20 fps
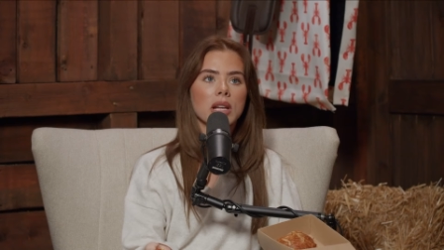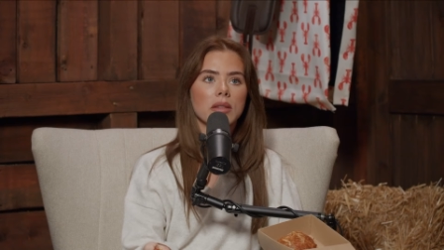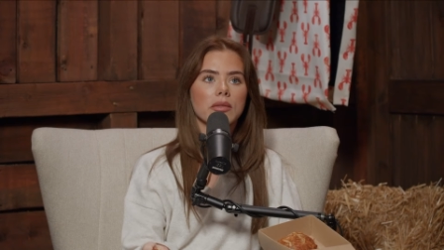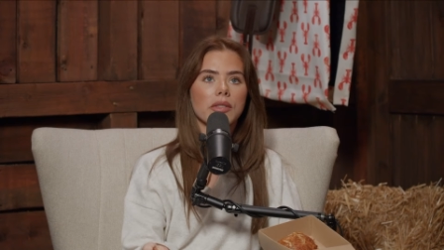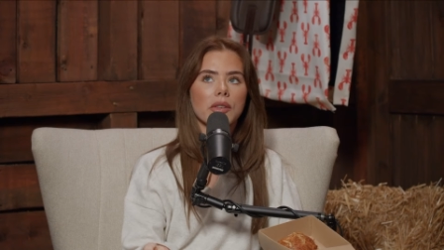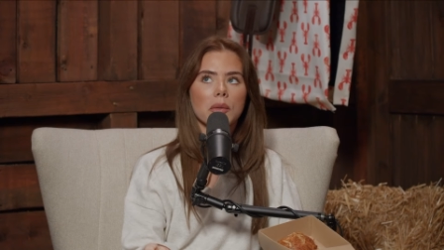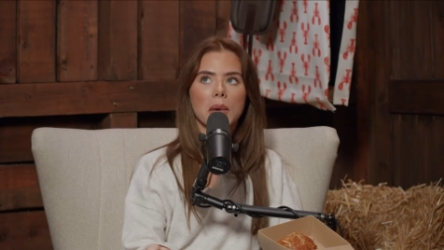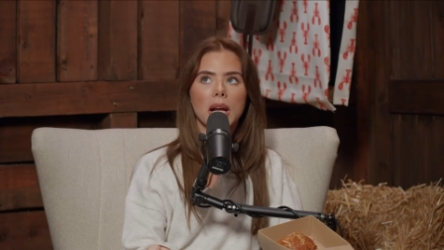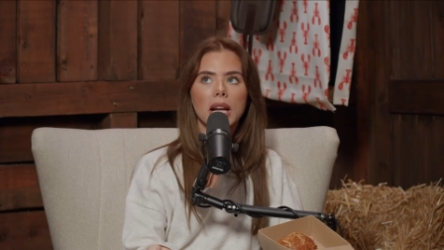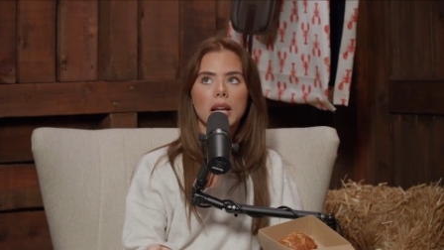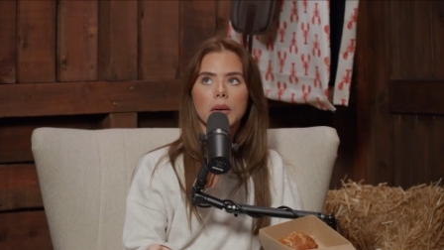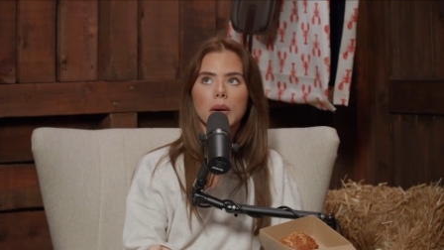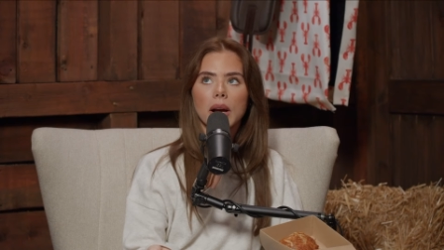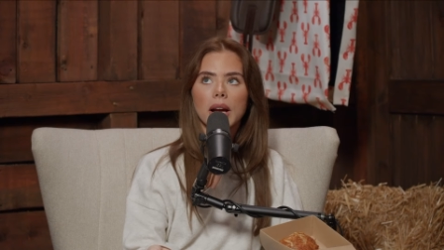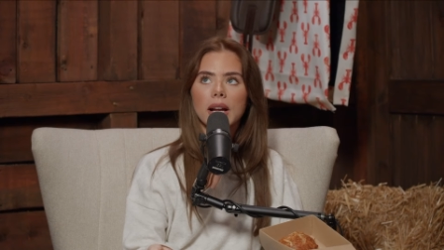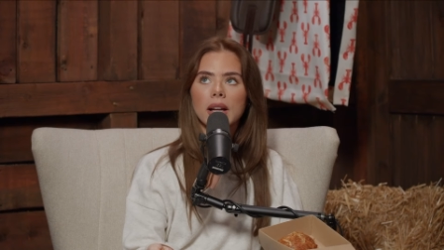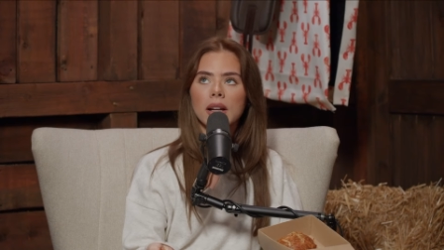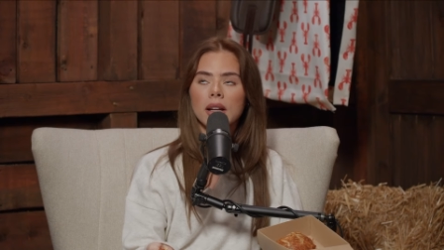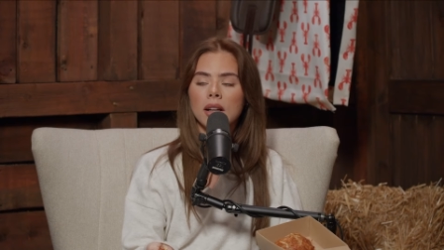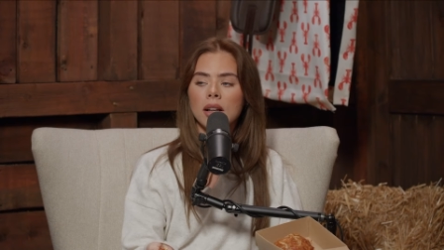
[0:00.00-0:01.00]
him from
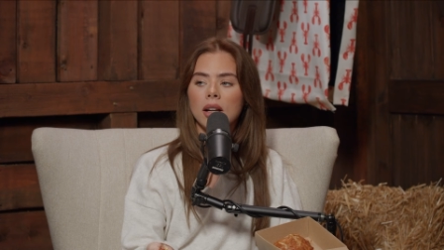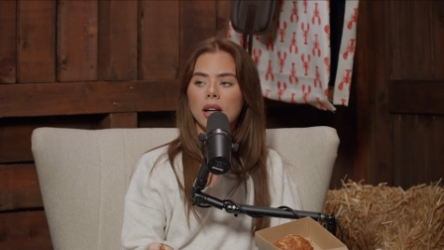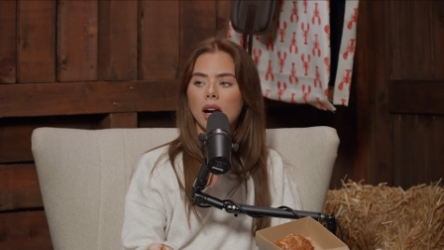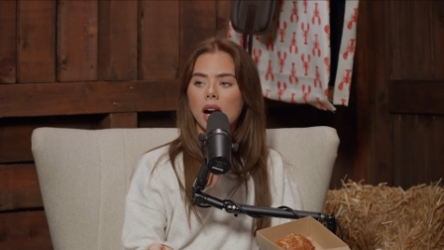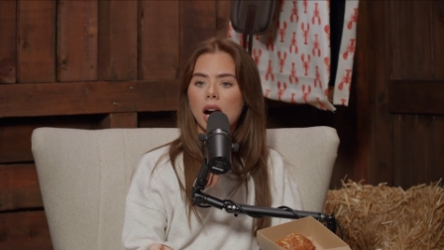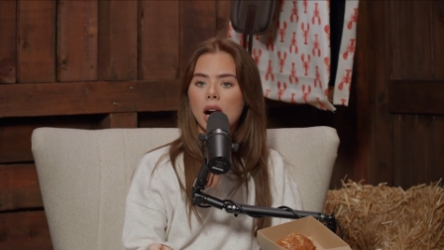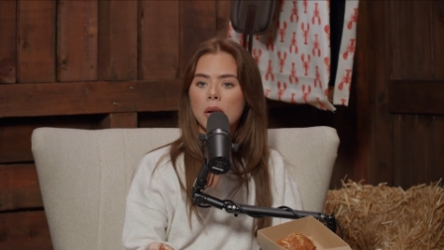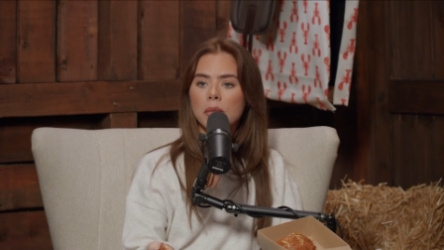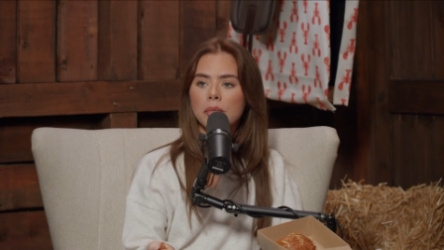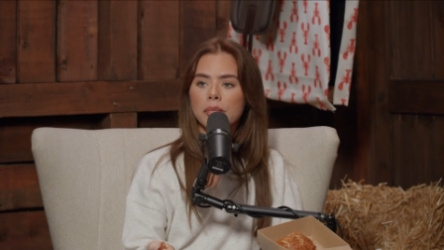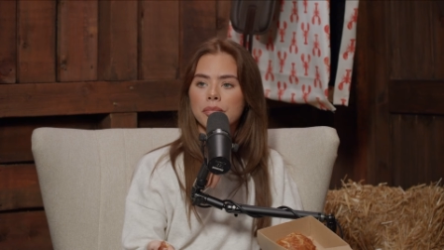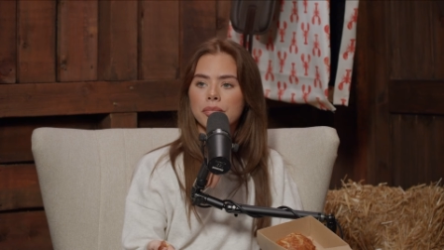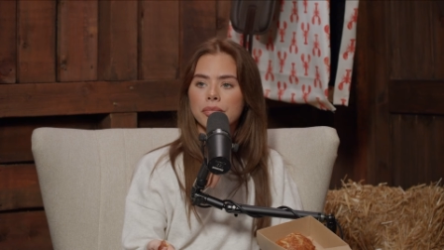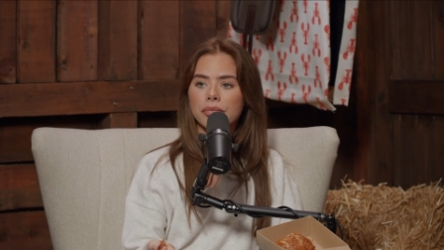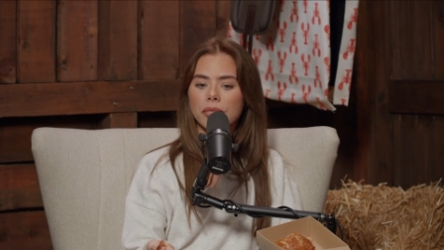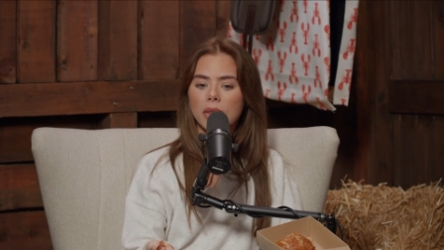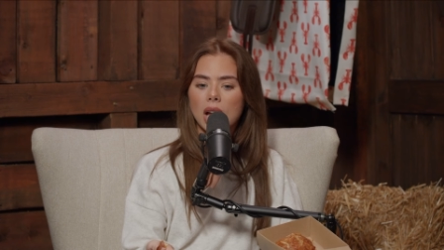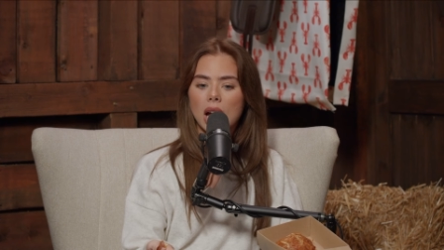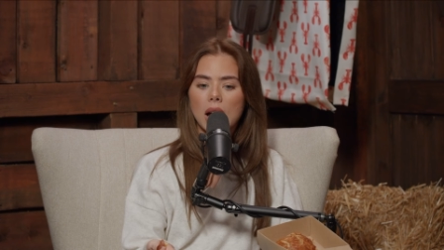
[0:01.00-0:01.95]
anywhere. um,